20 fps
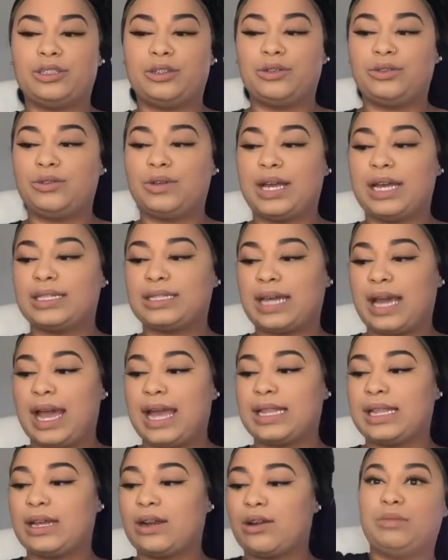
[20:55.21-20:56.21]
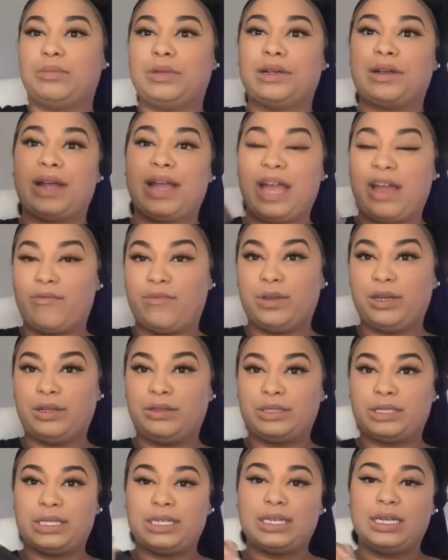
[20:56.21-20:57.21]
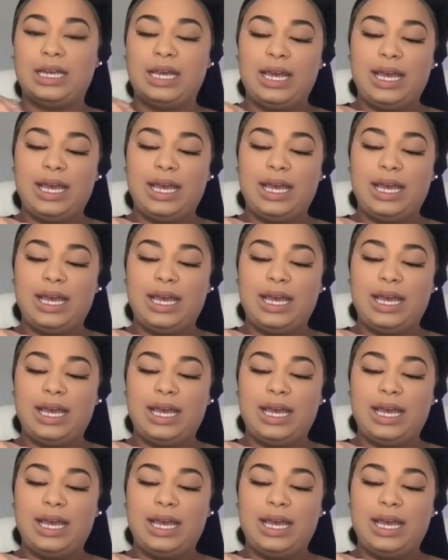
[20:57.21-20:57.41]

you guys the highlighter mirror I have been using.